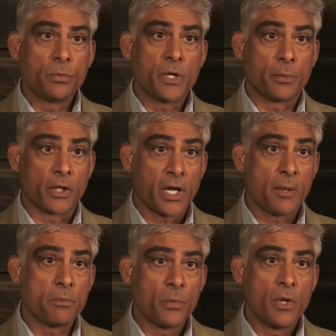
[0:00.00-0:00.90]
People
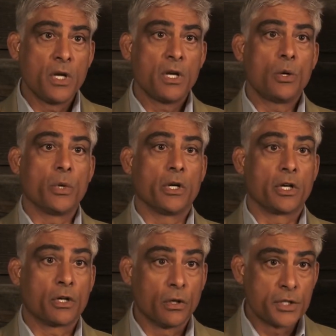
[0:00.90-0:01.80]
come, we
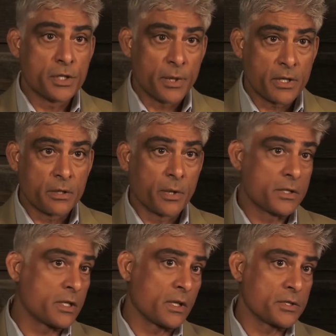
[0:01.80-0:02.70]
encourage them under the
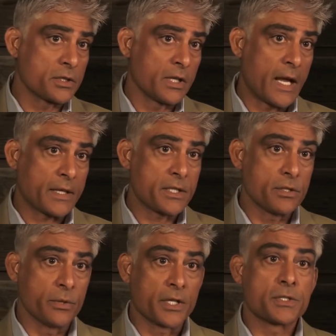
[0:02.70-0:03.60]
Multicultural Act
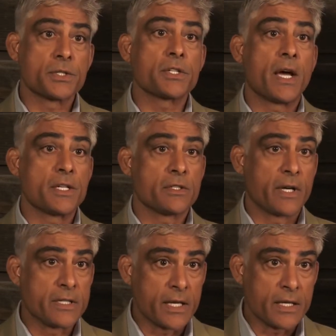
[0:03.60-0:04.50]
to exercise
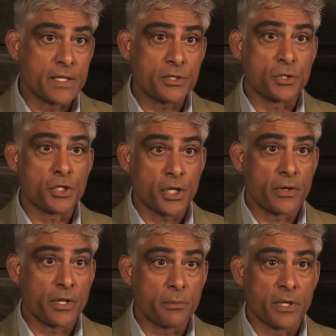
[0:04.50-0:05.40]
their identities, to
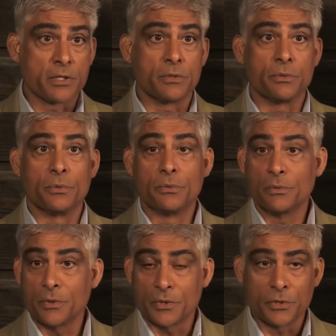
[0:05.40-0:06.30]
share them, and
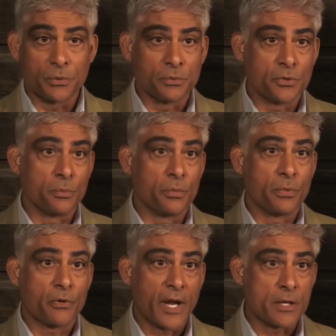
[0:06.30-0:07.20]
to
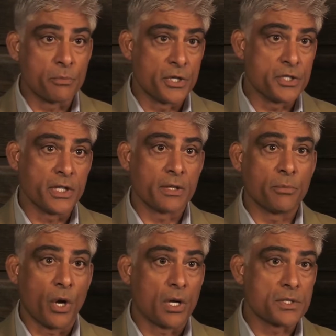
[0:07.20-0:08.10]
create
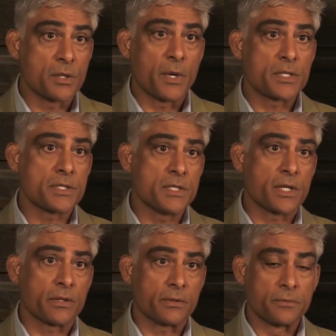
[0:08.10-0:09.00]
bridging bonds amongst each
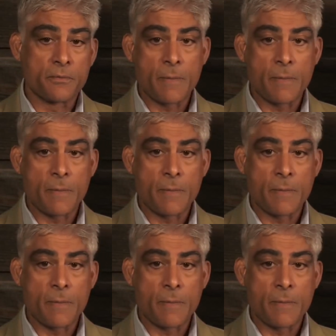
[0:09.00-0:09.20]
other.